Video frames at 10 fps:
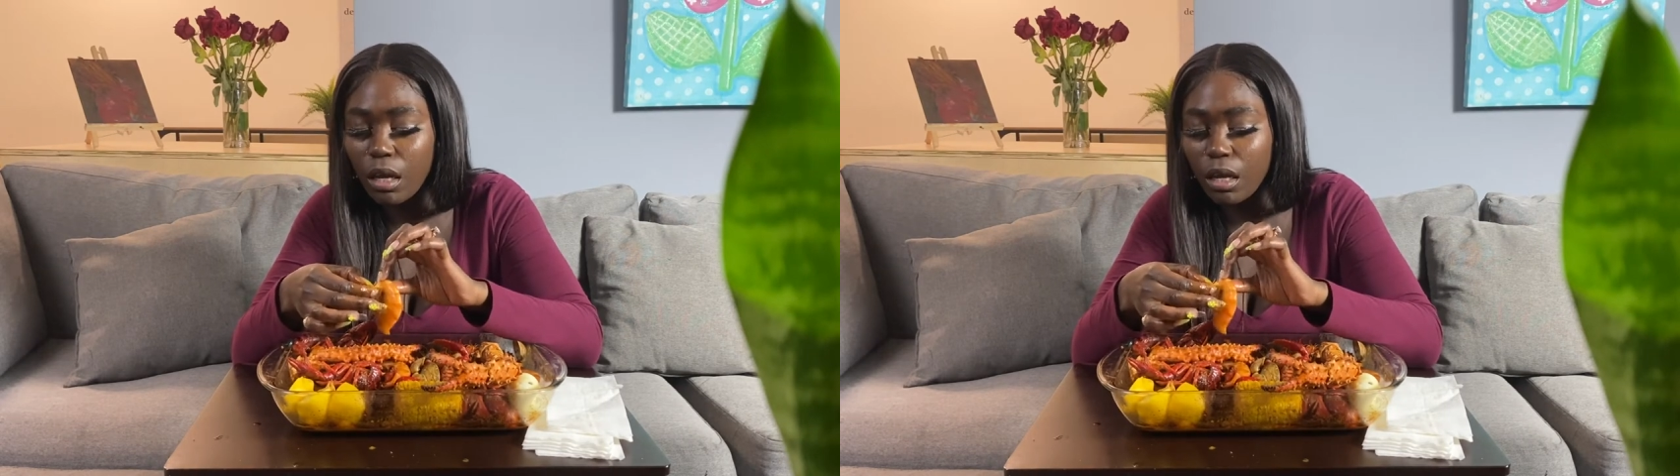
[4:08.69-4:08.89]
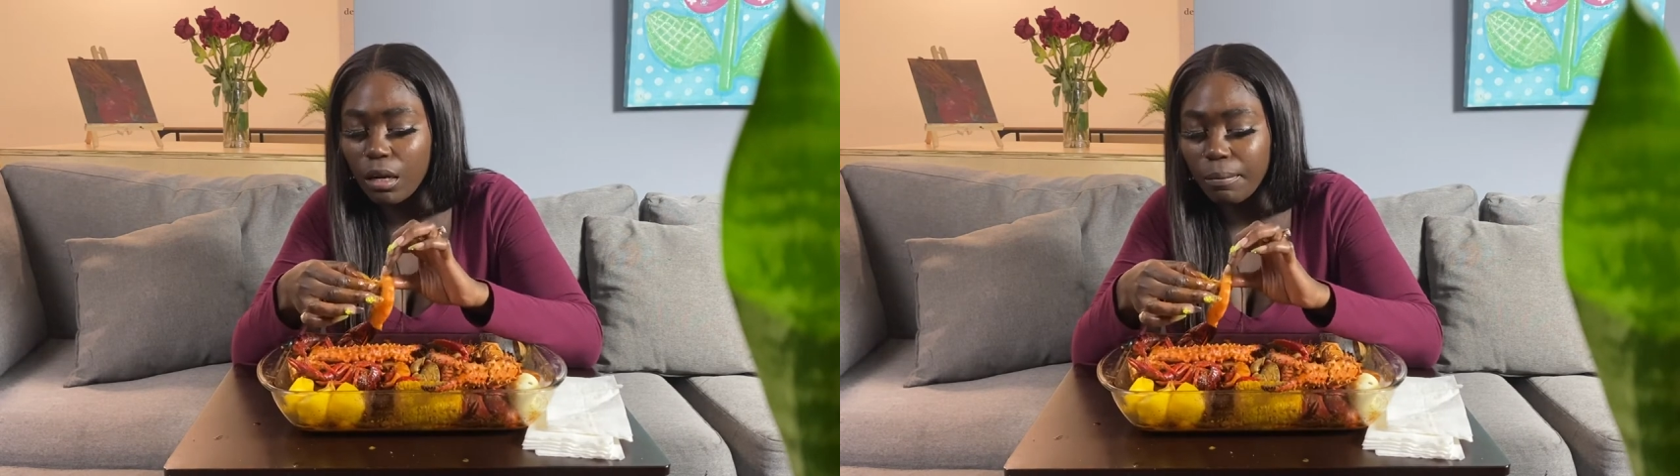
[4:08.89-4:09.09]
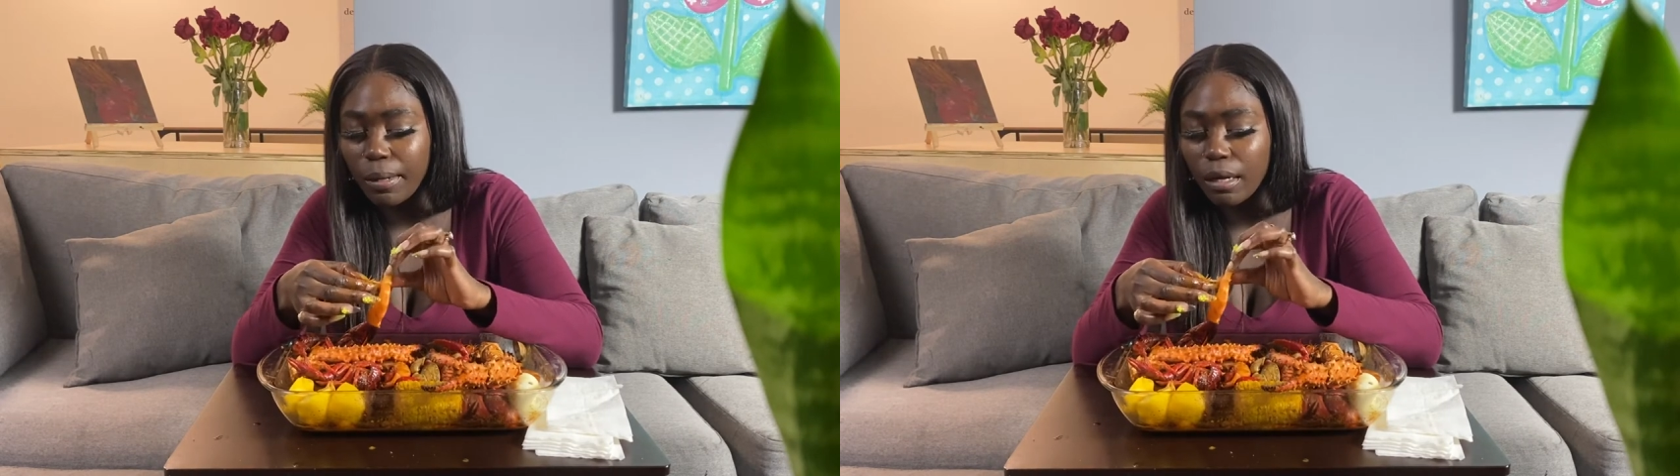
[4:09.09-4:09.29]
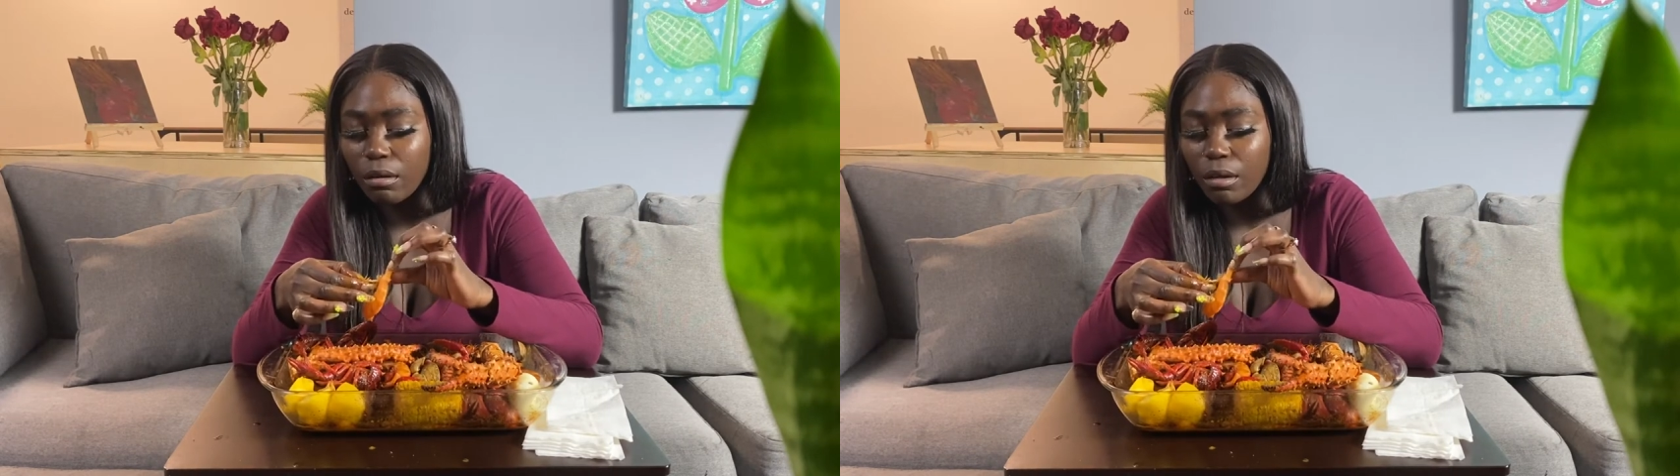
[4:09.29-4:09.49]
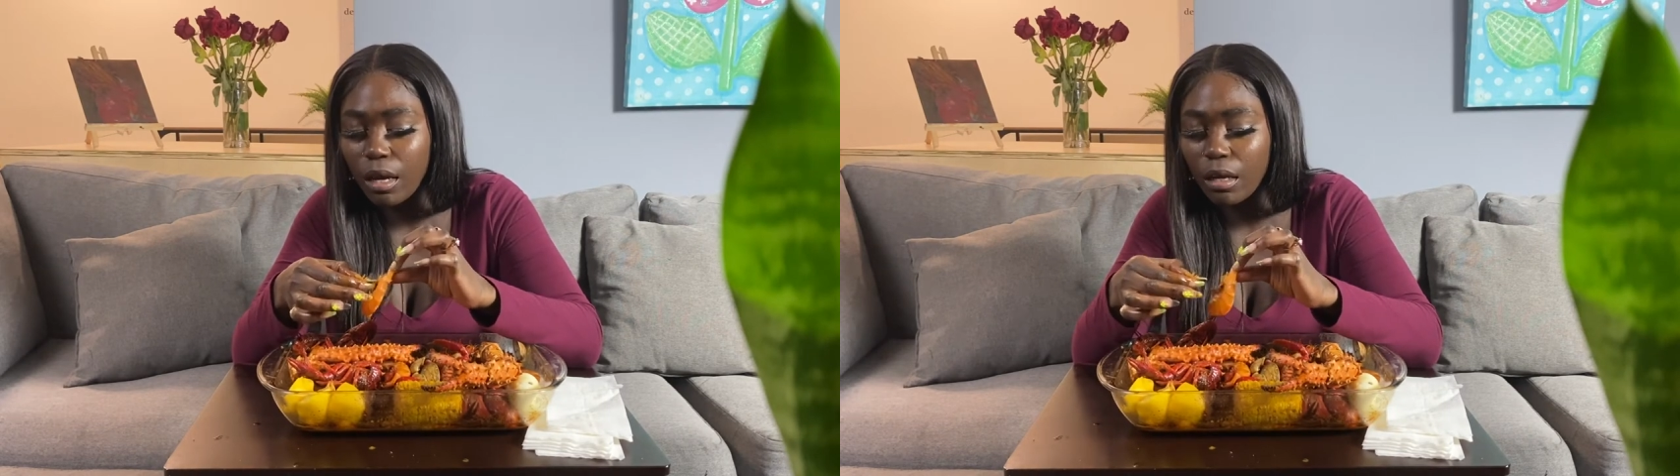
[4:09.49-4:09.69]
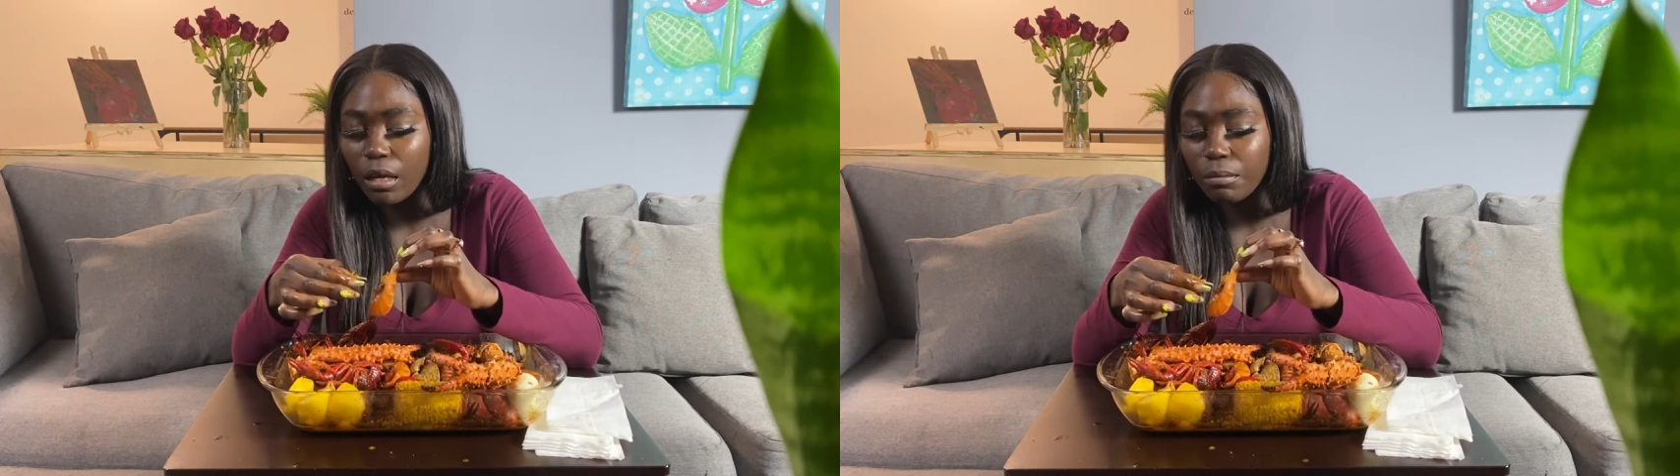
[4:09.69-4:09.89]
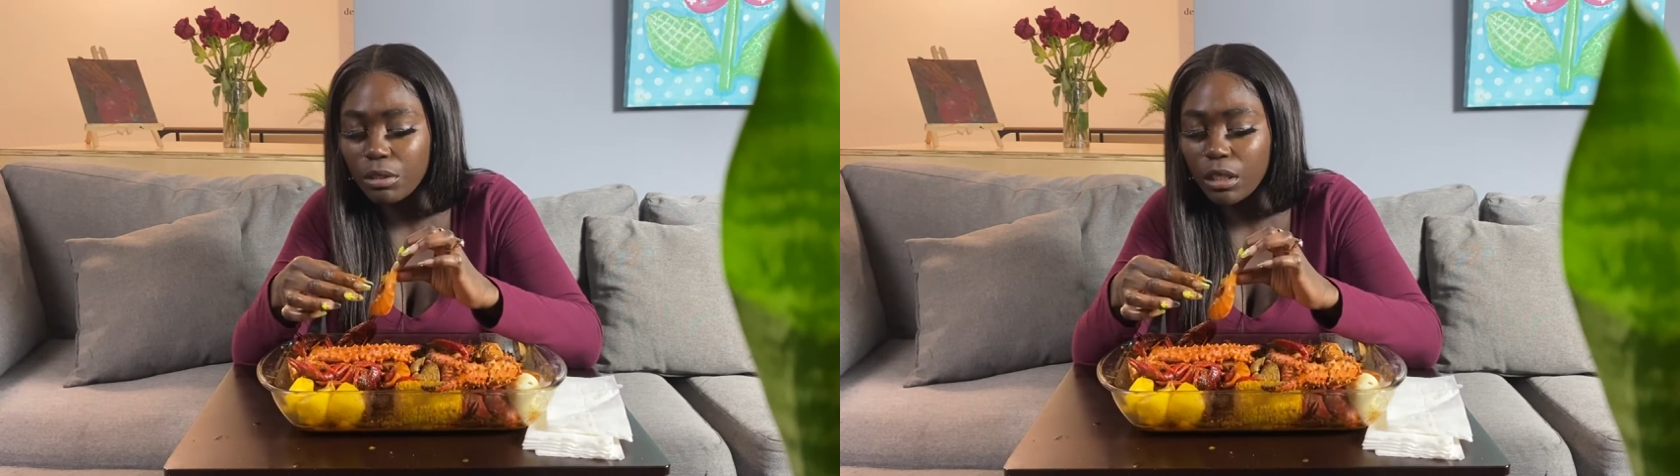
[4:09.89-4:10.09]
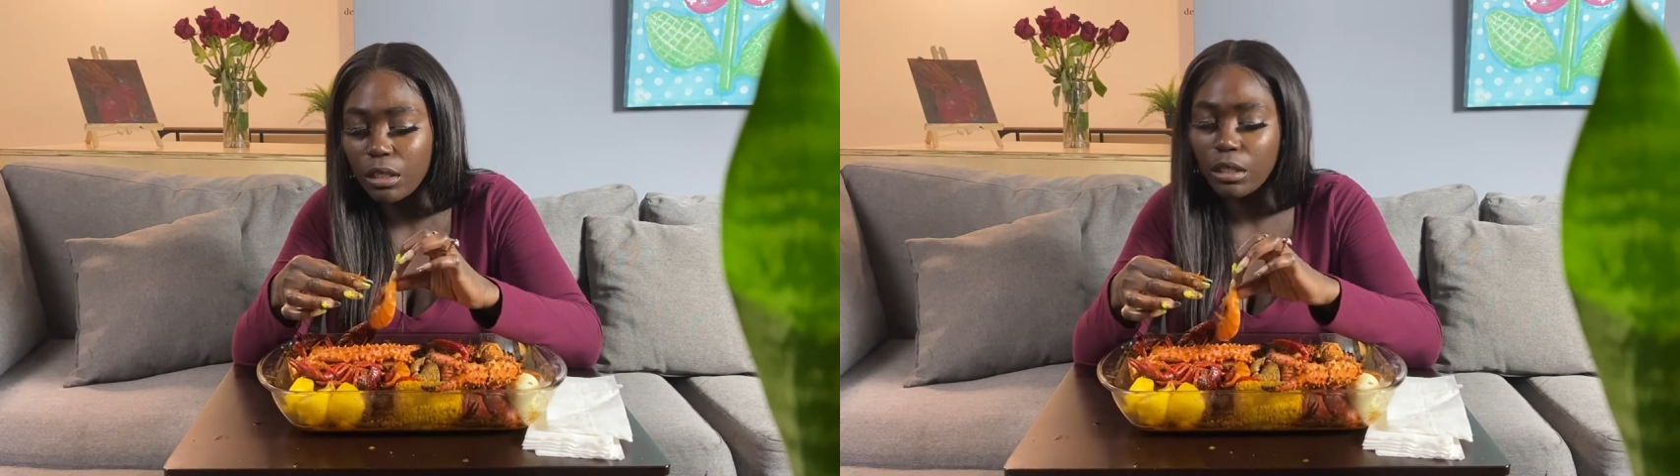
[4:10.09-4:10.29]
And I'm like, okay, I'm
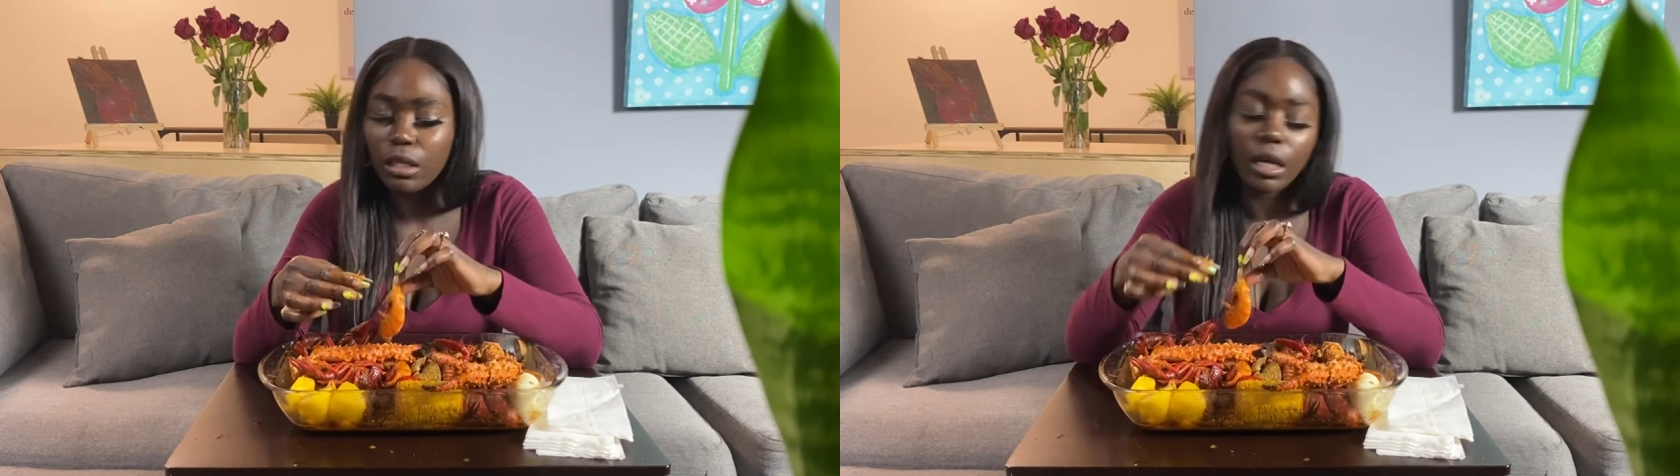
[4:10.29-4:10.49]
chilling.